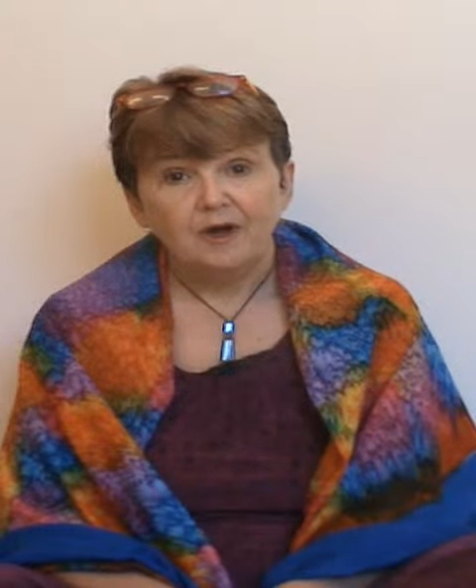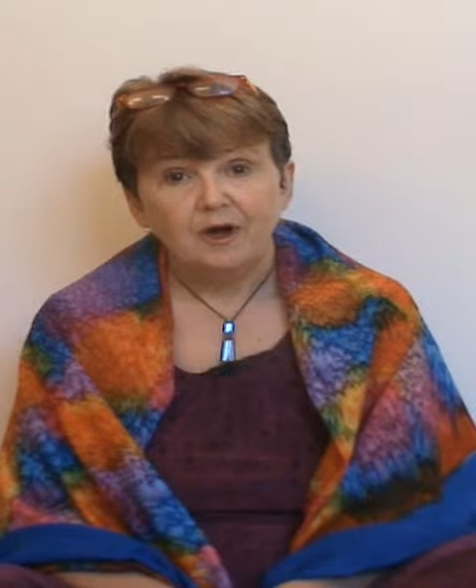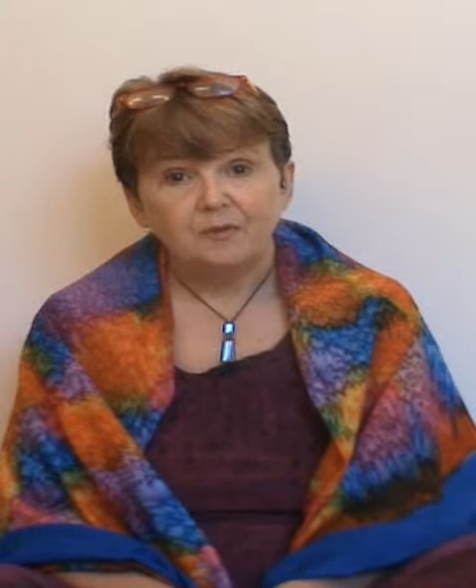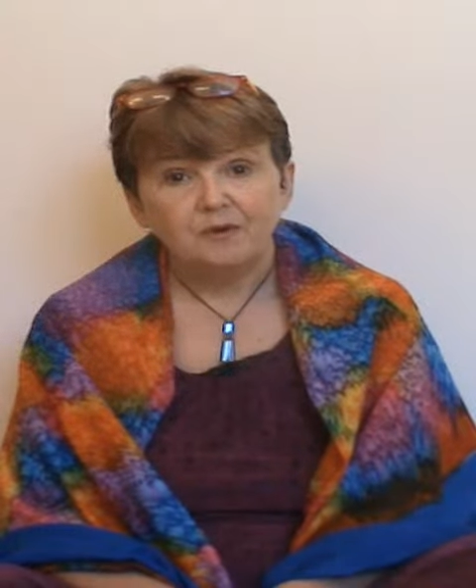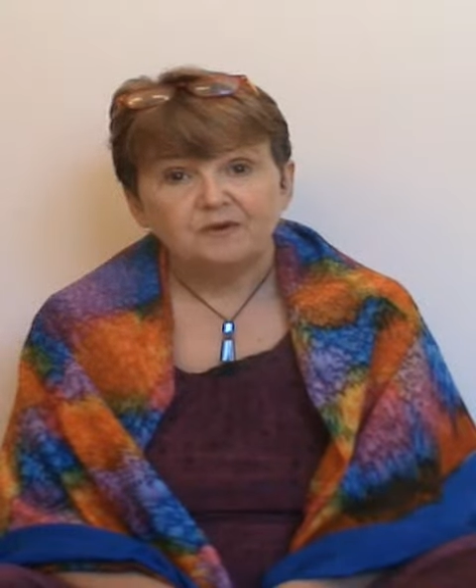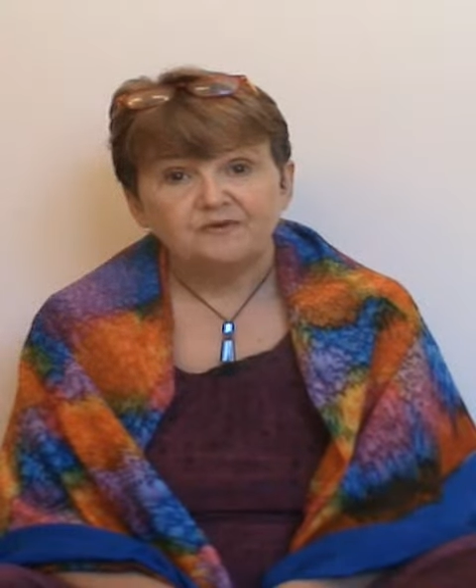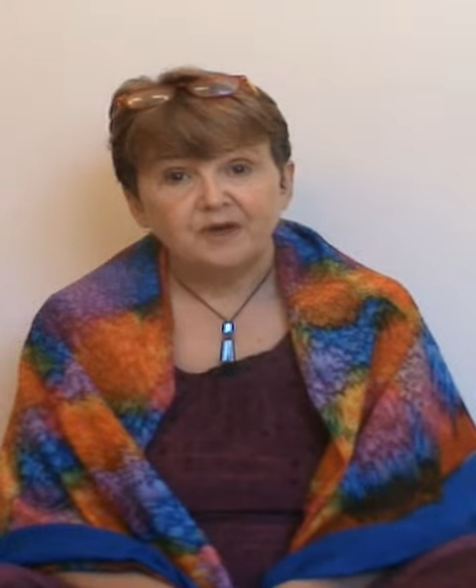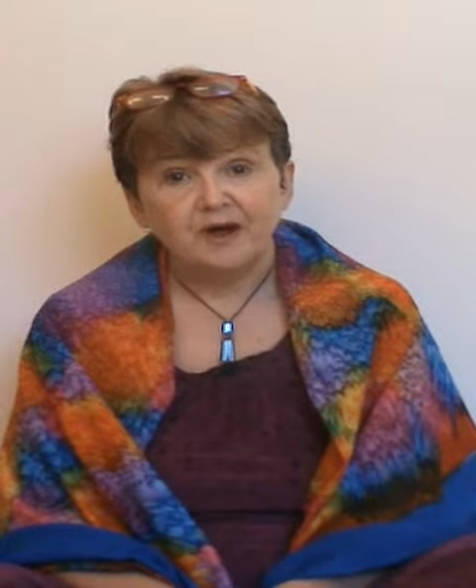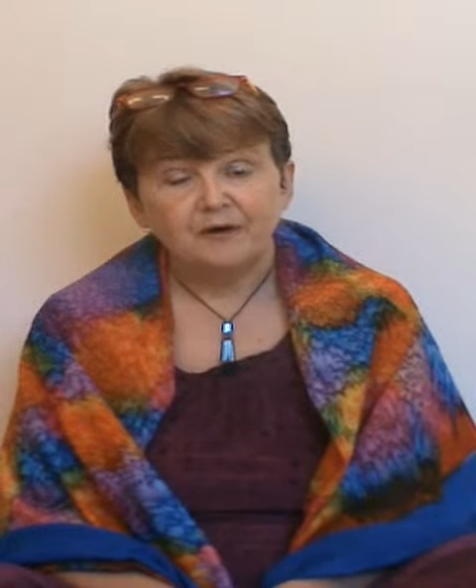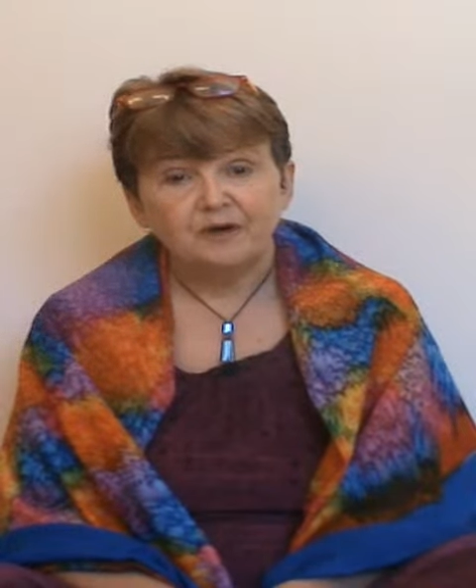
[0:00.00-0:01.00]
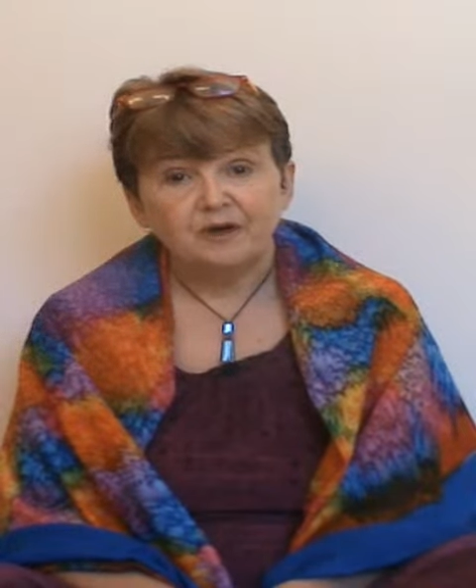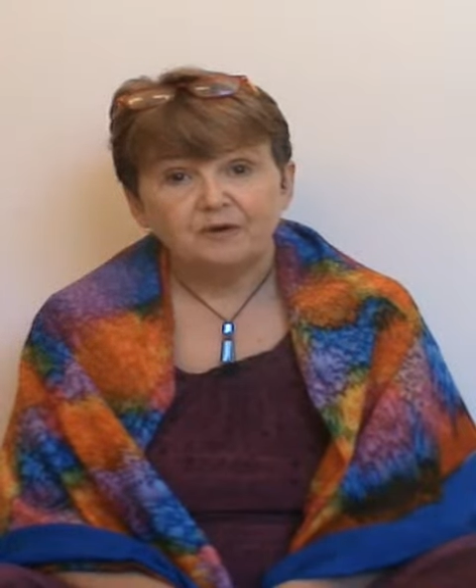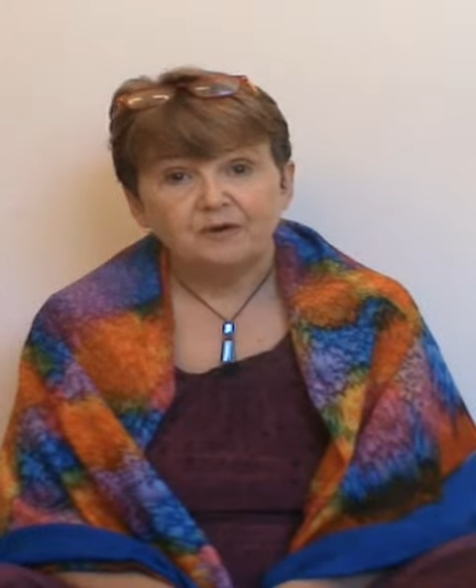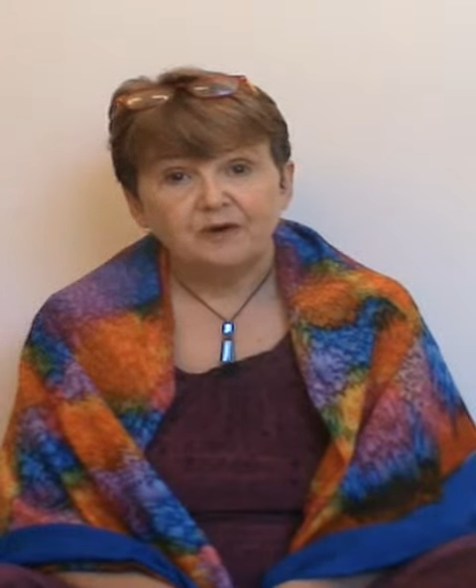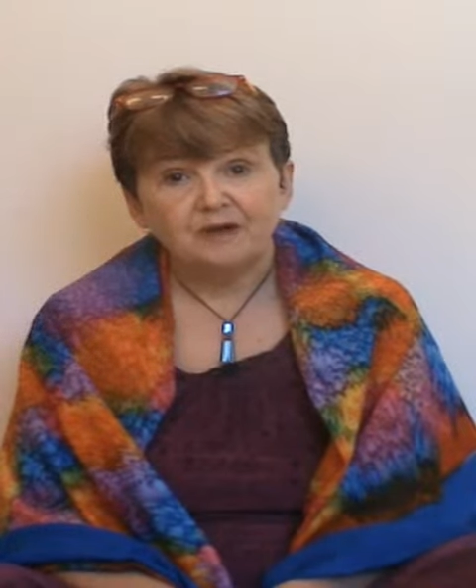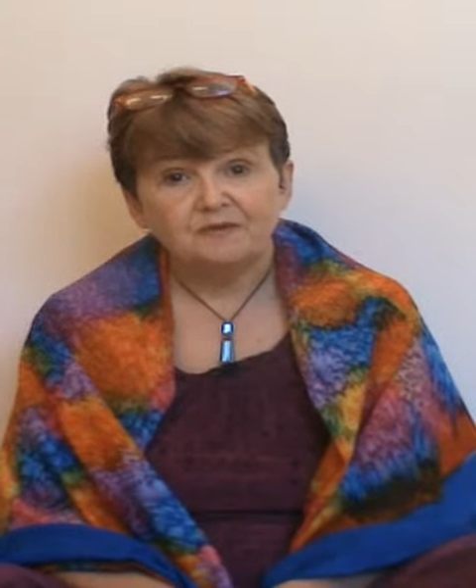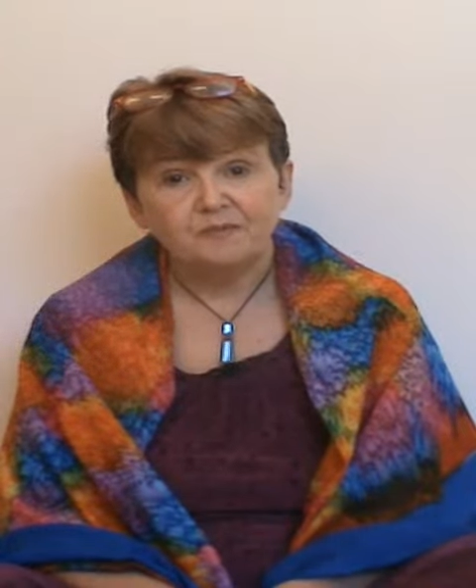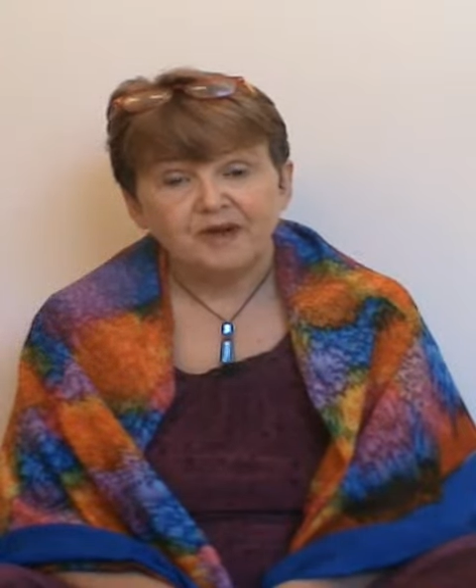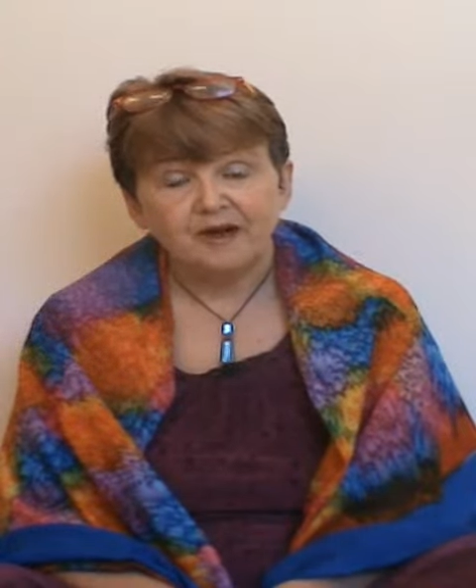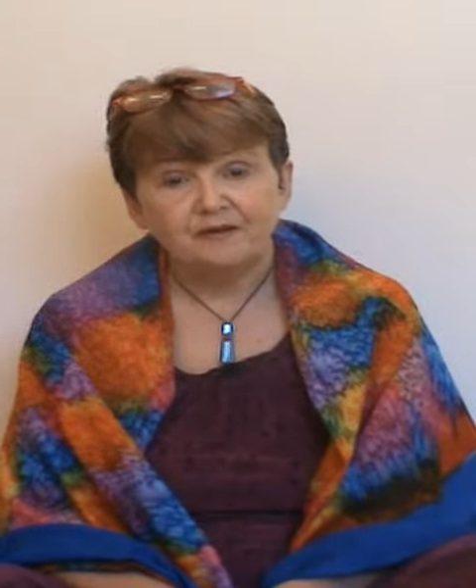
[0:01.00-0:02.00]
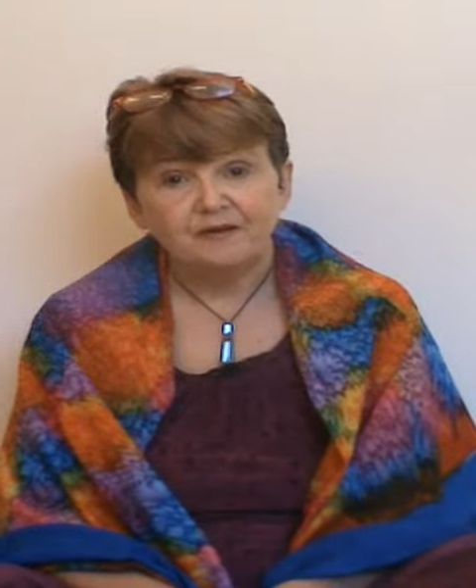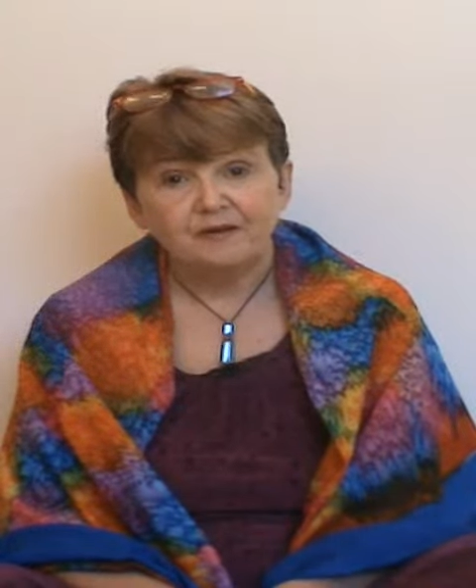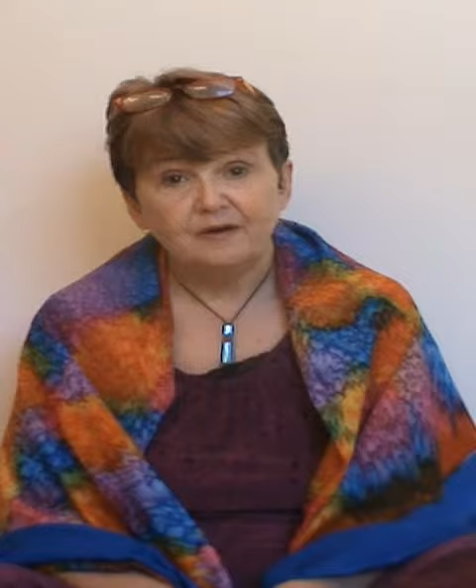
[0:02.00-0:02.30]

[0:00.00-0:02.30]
How about ironing out your life's path?